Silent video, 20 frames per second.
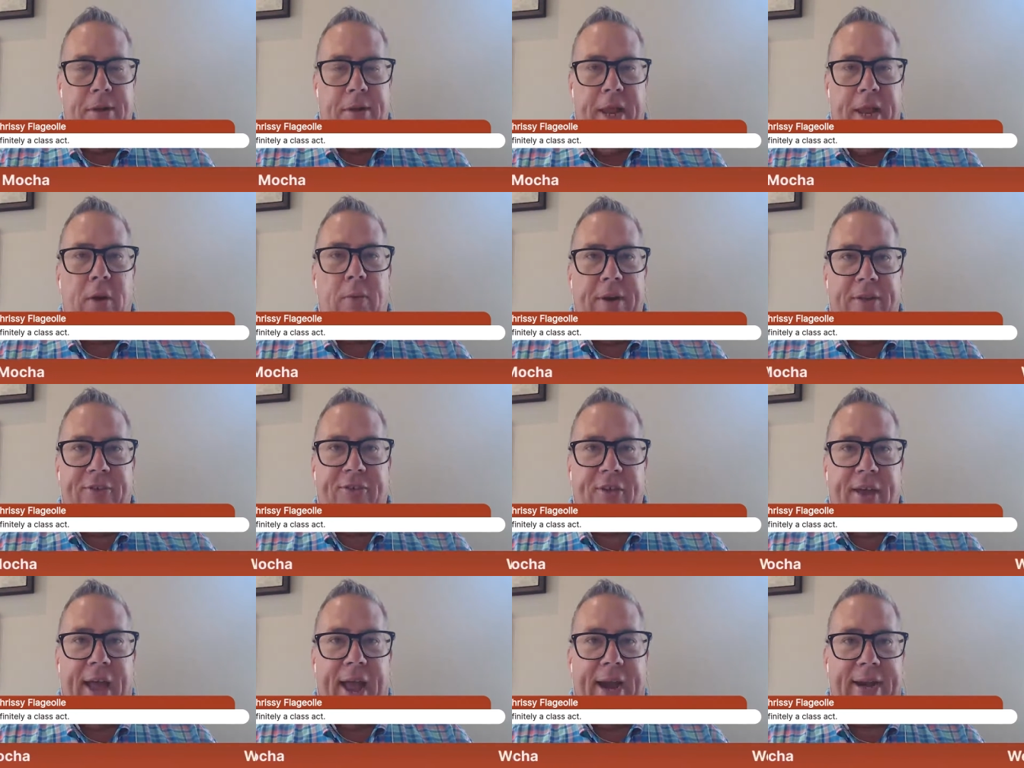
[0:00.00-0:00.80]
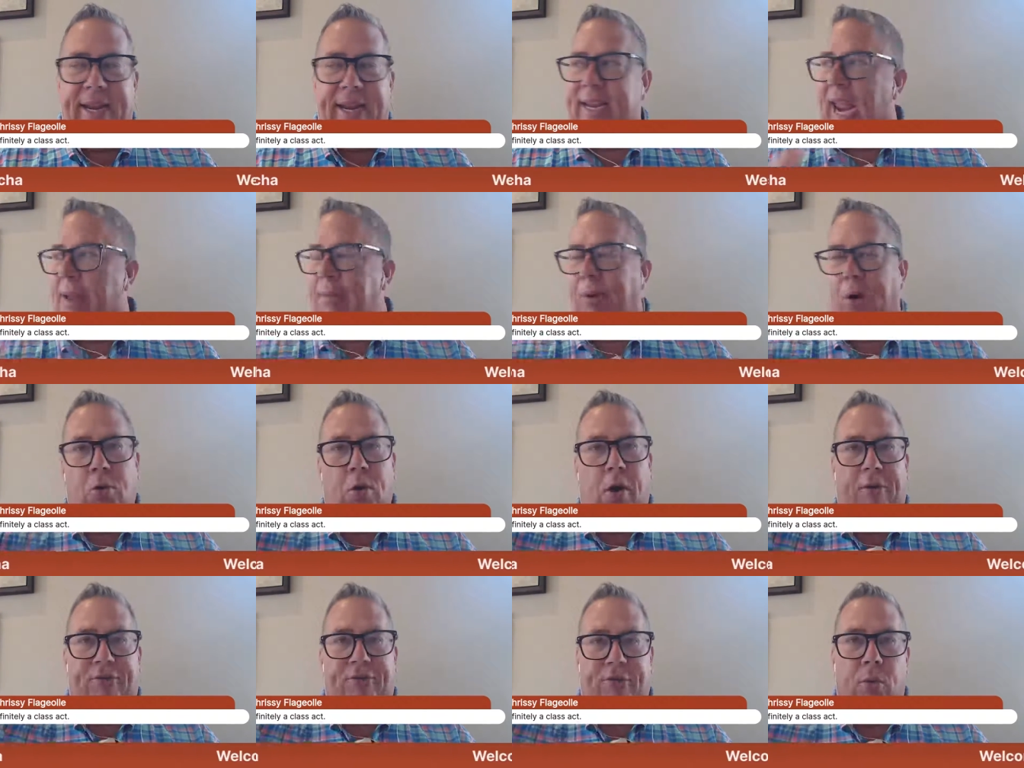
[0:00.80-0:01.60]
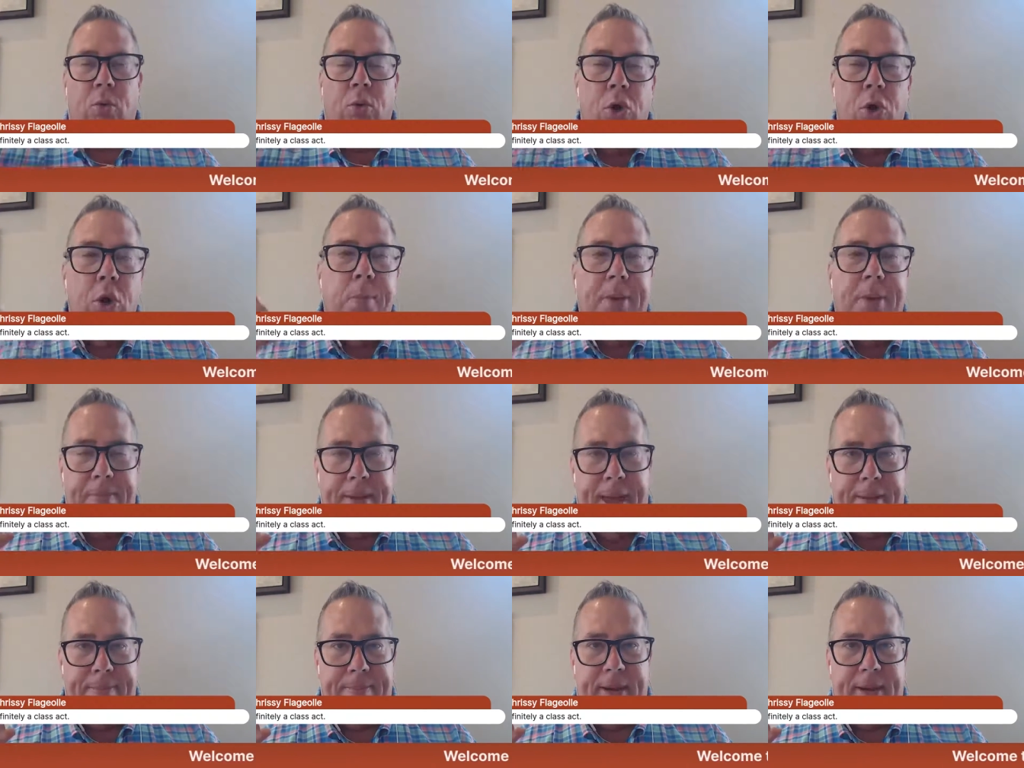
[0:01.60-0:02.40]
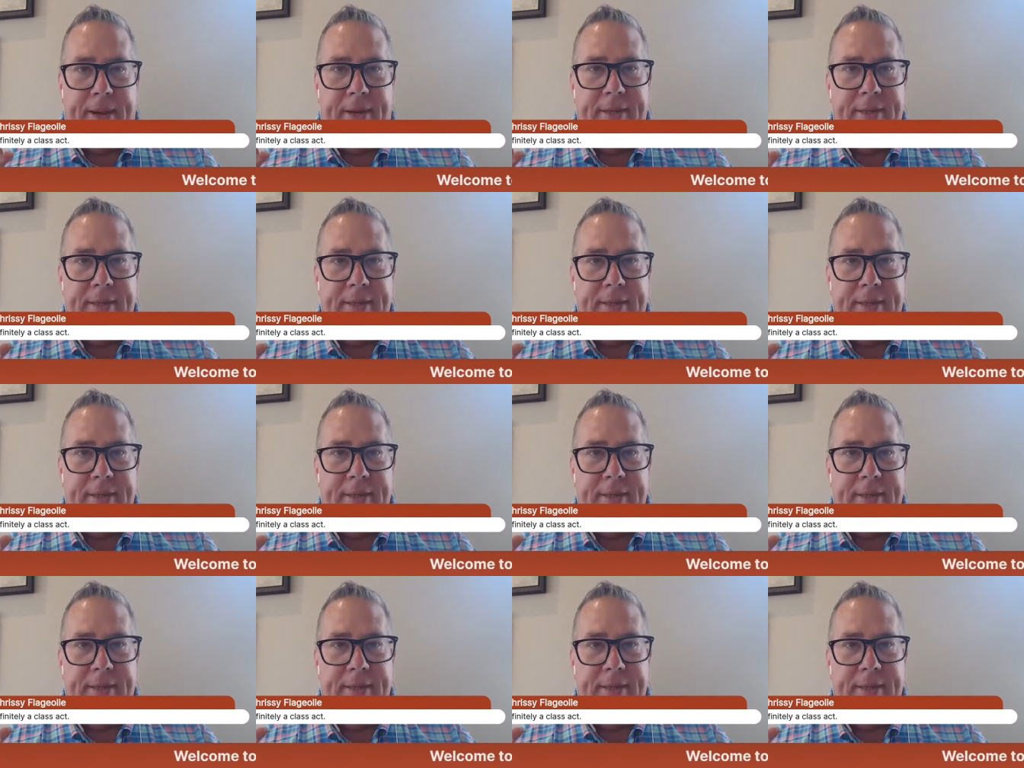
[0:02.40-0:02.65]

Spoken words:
Lindgren signed. He came across the room and met me.